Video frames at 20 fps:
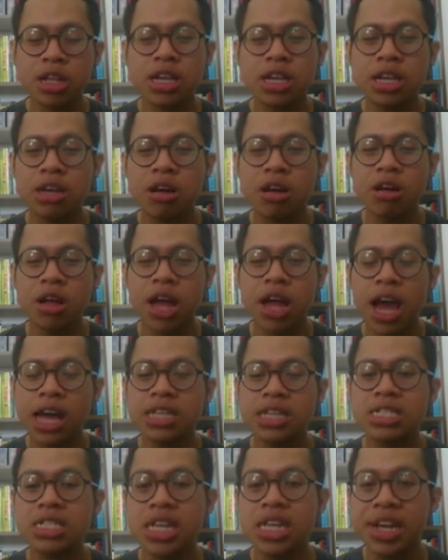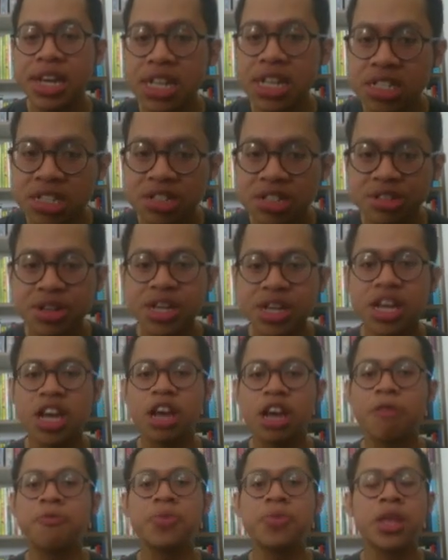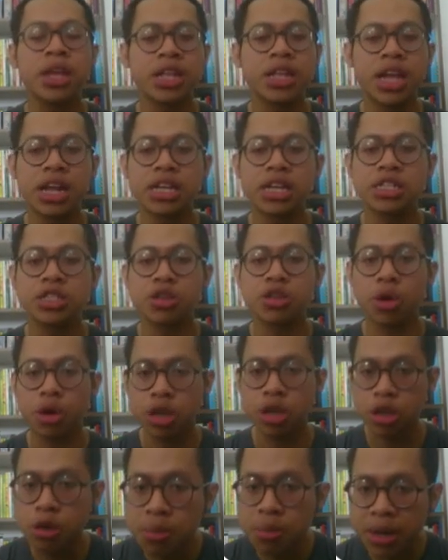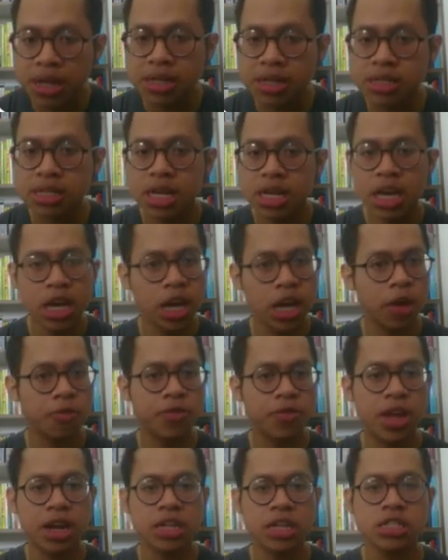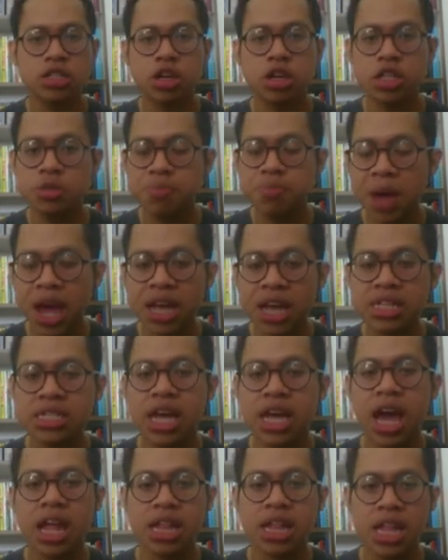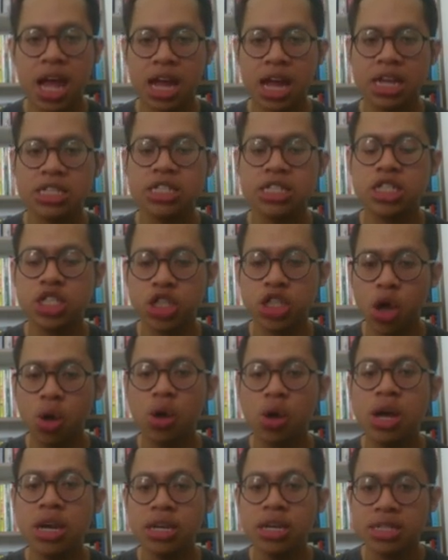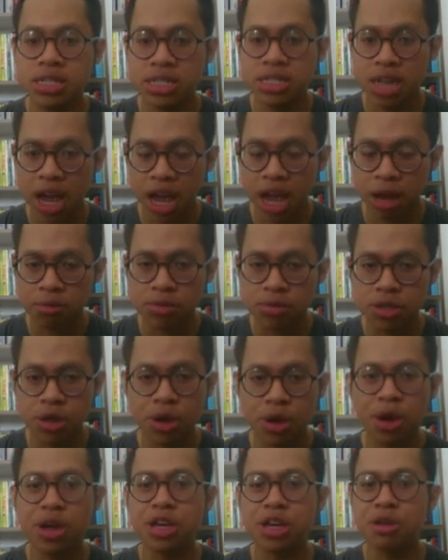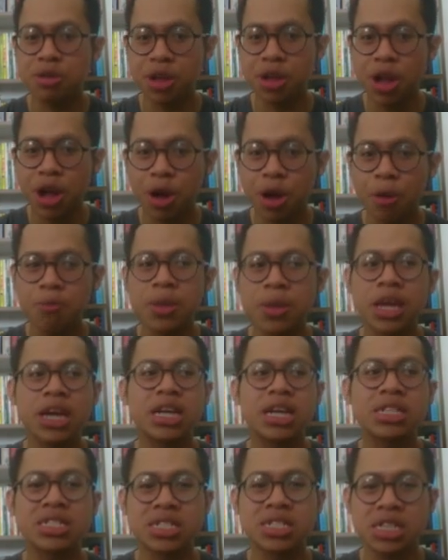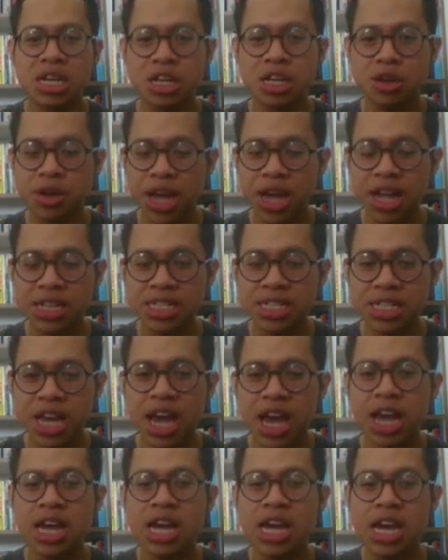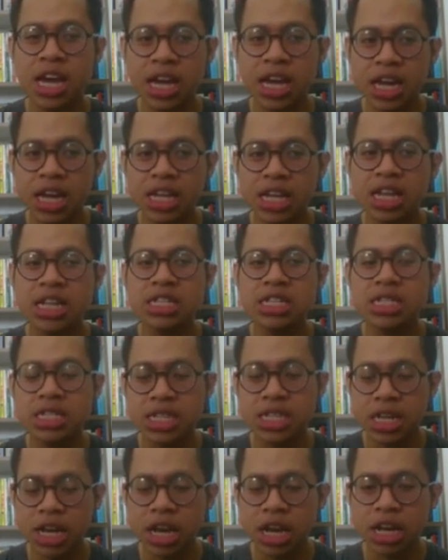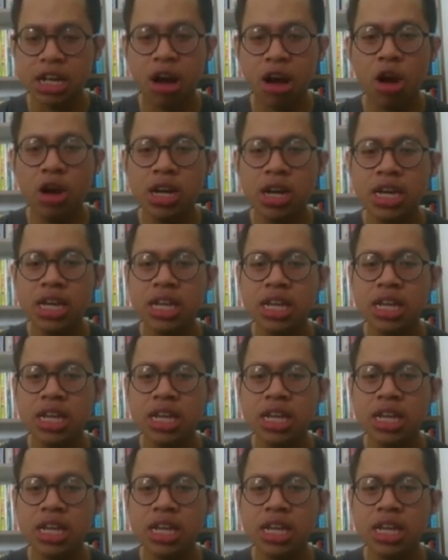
call as the history if there is no humans, if there is no space, and there is no time. So it's you can say it is the only